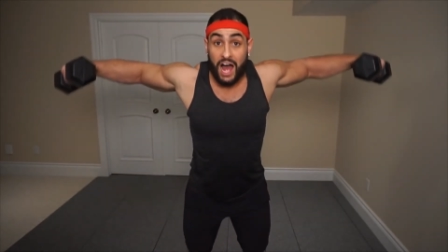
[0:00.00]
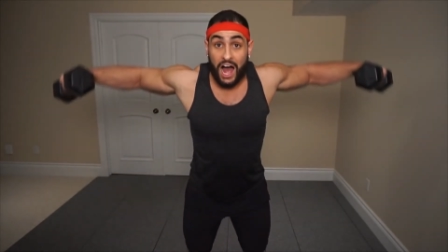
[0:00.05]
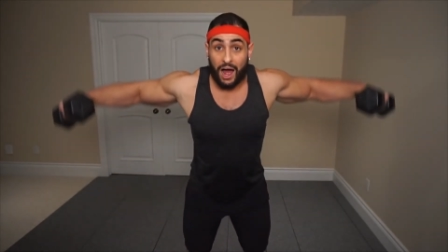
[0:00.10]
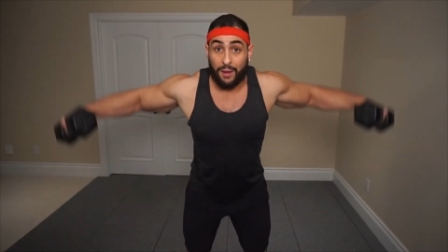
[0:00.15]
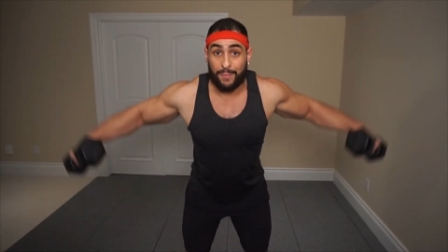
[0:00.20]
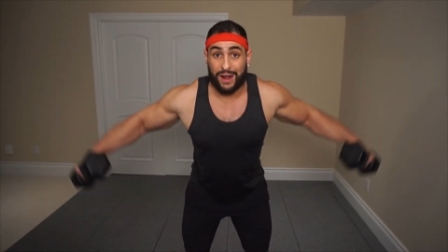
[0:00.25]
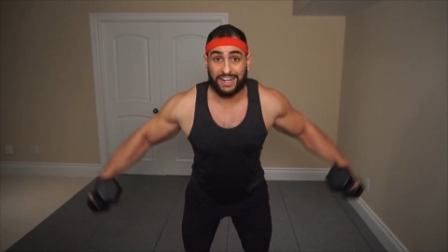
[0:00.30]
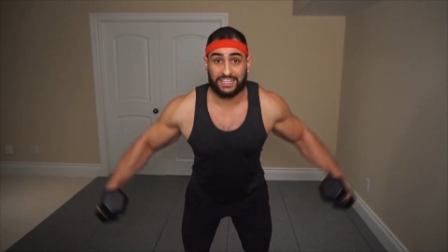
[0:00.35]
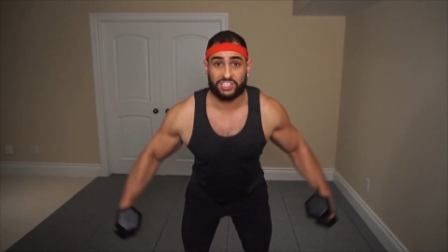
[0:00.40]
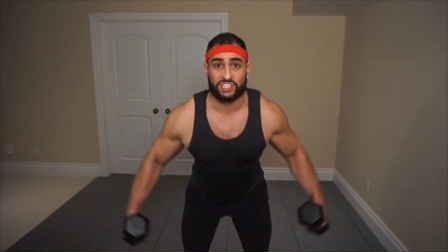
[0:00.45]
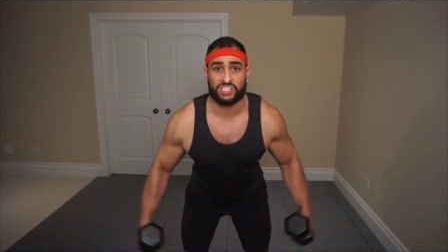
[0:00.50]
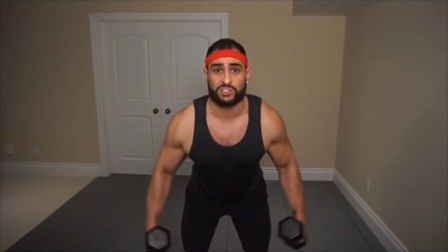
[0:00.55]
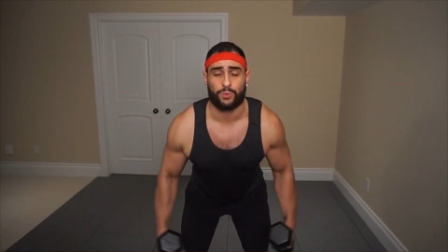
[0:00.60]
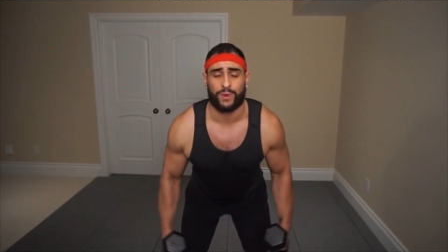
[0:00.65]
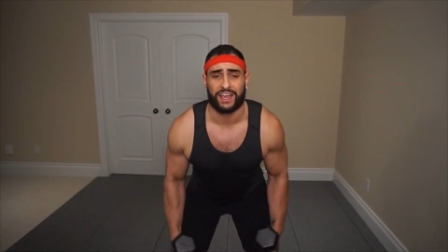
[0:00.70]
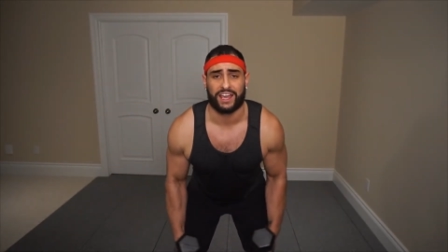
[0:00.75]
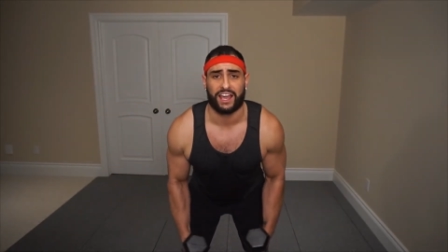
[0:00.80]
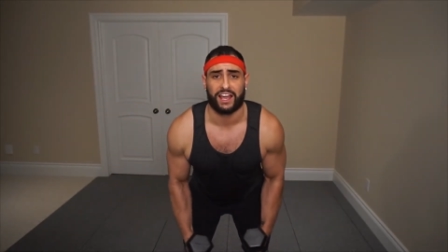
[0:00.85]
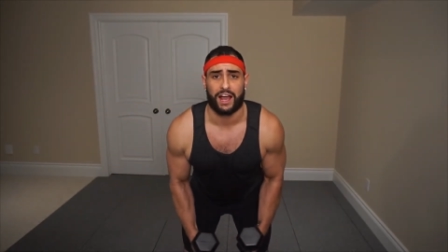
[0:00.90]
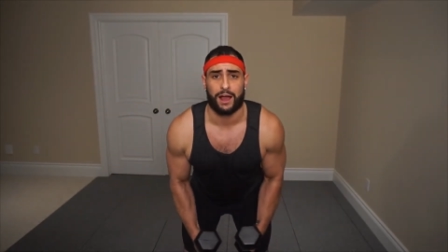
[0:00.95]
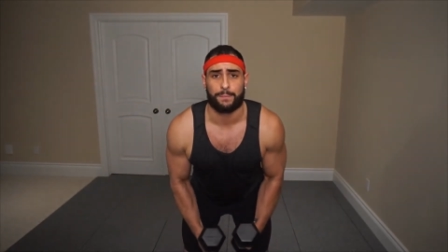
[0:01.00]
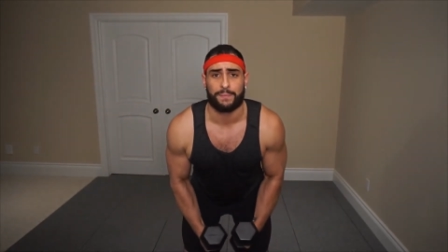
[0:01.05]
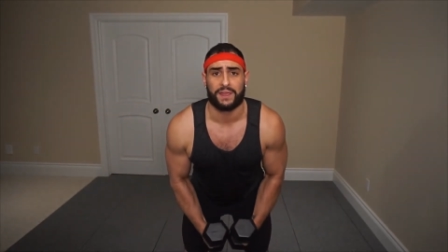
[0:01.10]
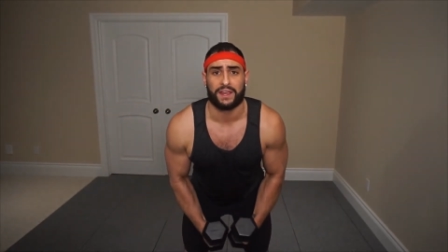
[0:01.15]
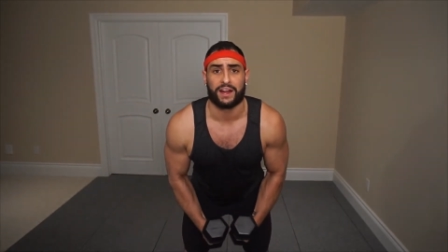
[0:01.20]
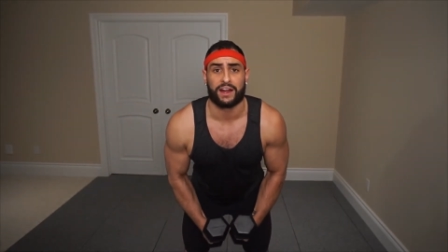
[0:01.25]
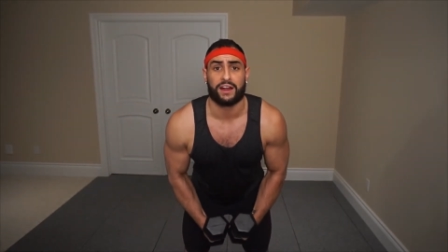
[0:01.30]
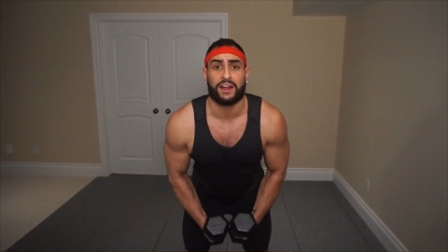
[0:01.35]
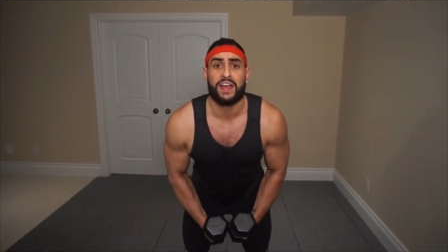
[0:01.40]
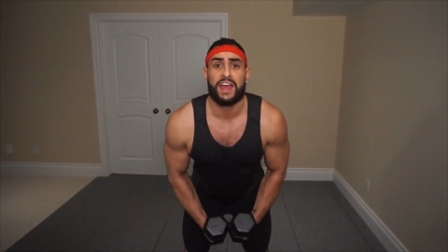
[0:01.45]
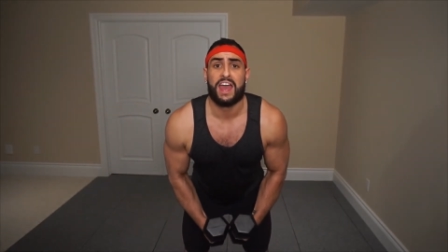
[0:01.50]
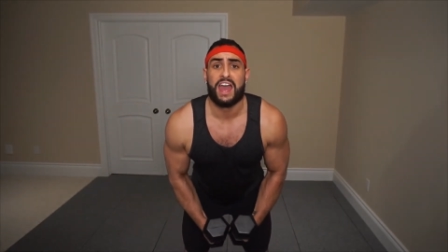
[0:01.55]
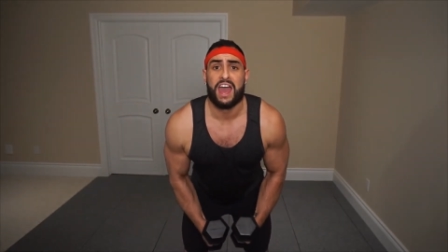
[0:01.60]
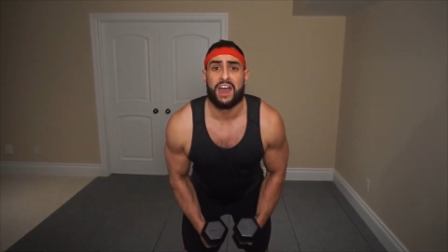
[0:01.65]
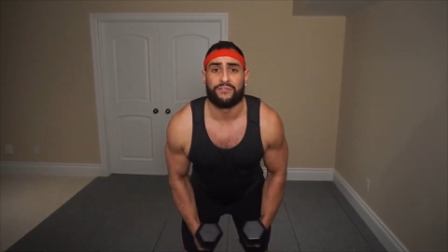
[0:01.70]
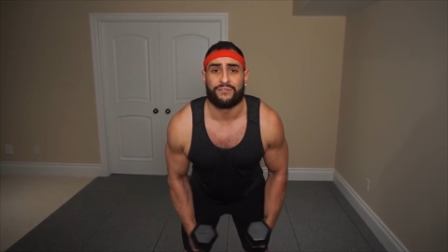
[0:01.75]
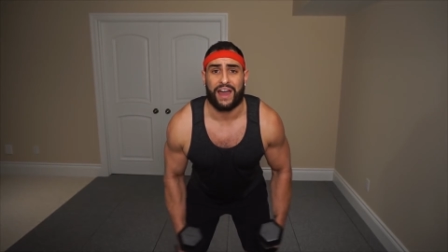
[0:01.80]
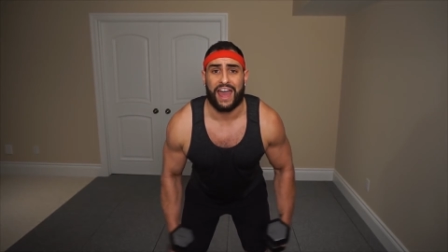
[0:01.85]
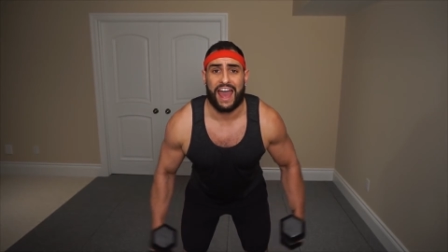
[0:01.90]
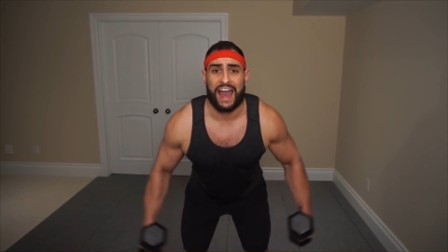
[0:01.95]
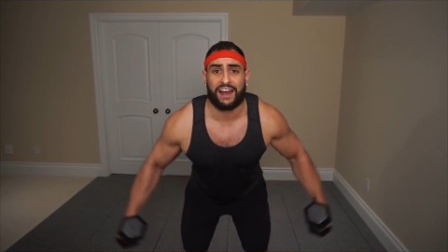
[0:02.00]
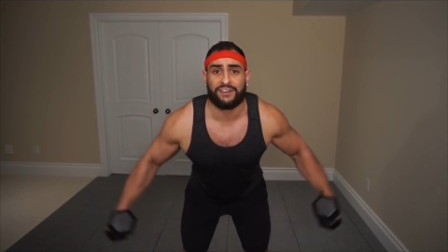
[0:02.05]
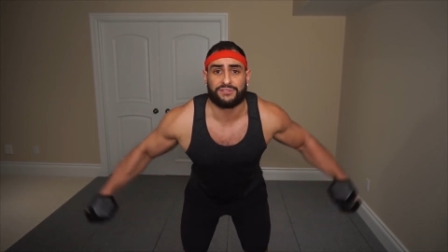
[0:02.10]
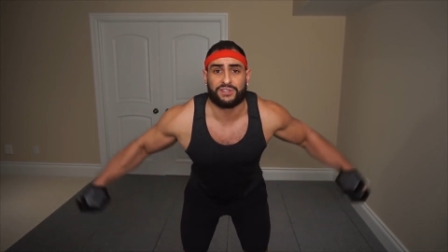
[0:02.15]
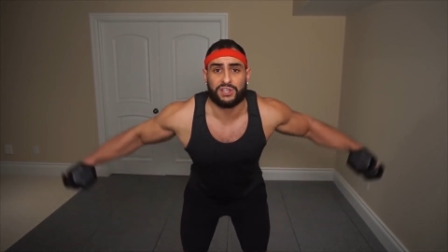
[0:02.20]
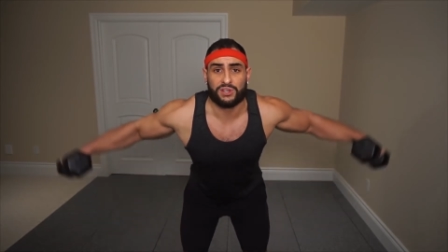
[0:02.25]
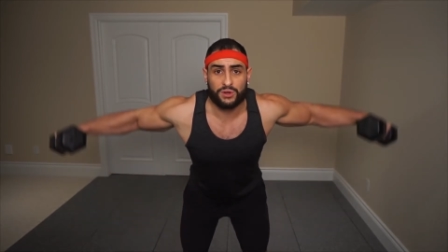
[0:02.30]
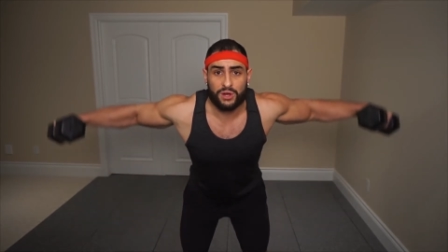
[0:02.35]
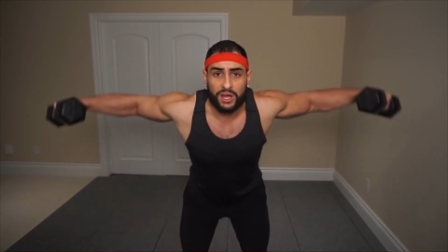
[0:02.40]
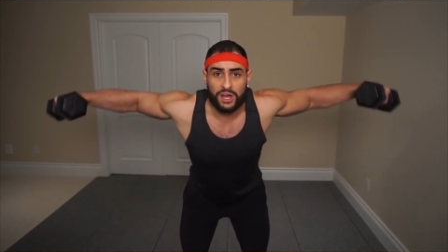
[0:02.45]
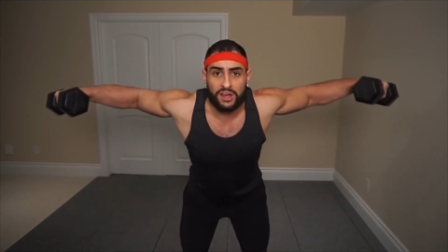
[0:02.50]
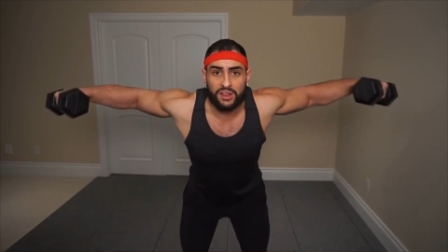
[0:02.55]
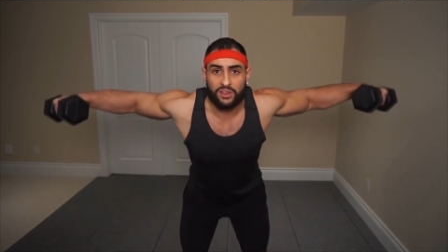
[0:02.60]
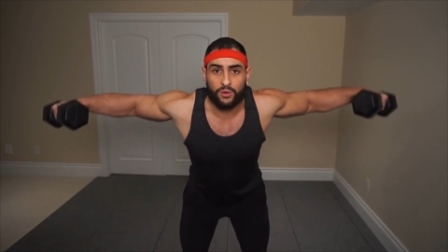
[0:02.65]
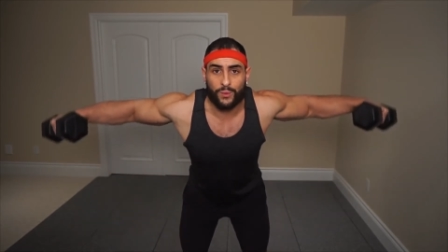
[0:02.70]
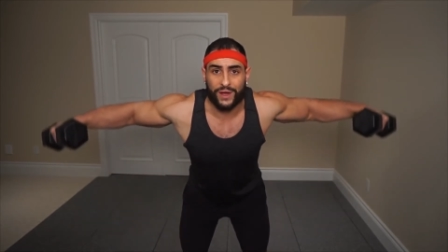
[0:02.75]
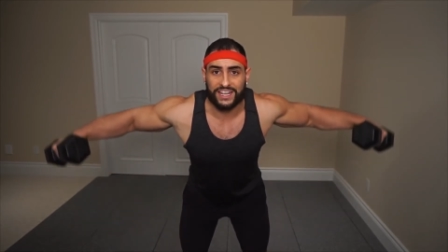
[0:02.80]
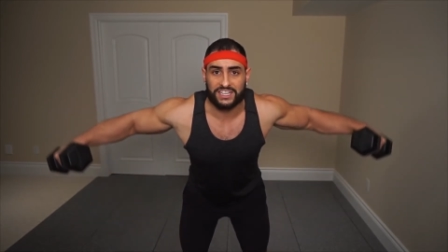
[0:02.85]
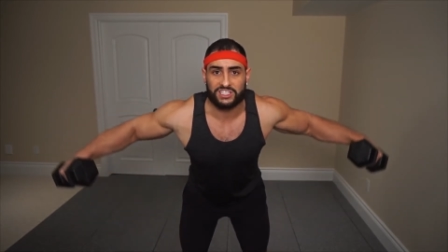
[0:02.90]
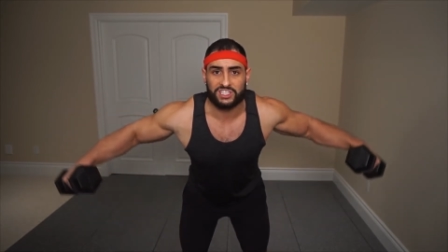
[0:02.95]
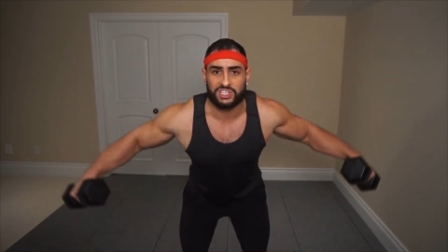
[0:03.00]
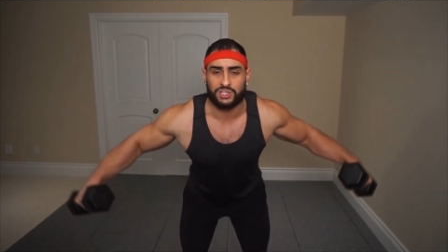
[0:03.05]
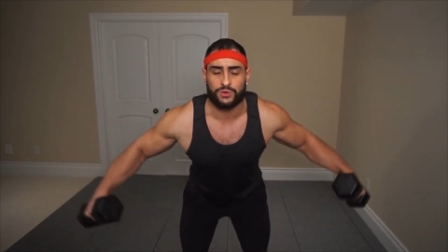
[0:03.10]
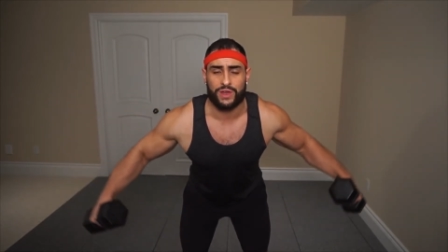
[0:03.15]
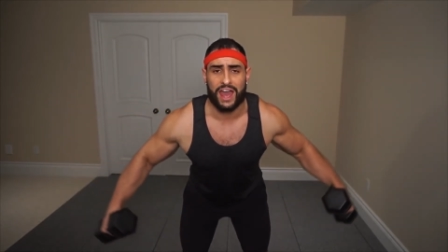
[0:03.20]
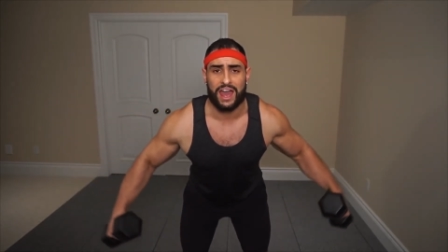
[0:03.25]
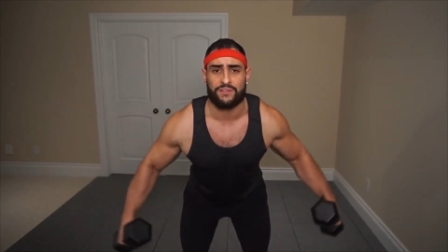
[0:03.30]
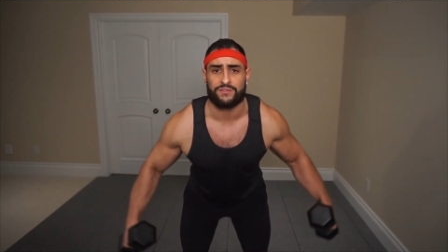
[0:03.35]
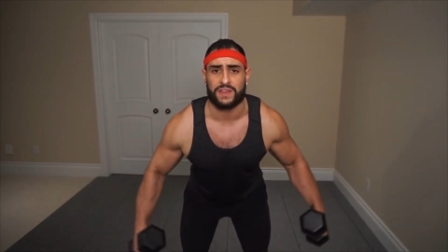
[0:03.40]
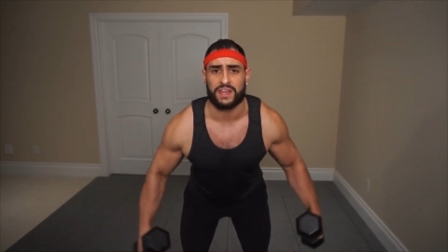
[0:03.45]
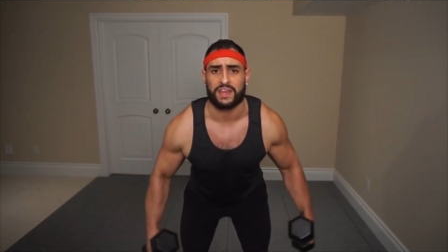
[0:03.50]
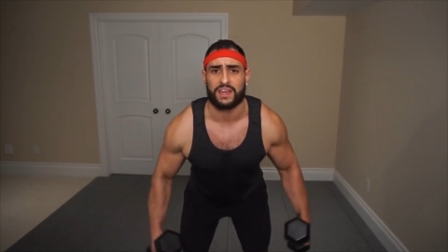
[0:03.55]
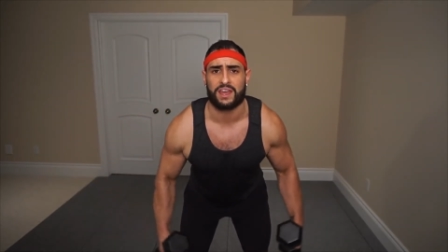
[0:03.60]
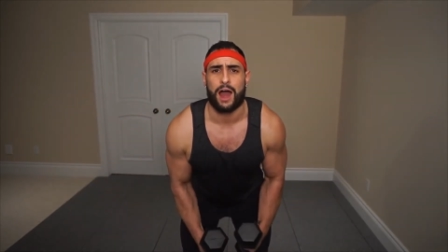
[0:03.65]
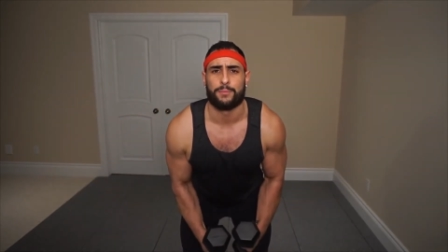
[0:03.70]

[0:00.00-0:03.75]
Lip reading: I'm not swinging up here. If I have to, the weight's too heavy.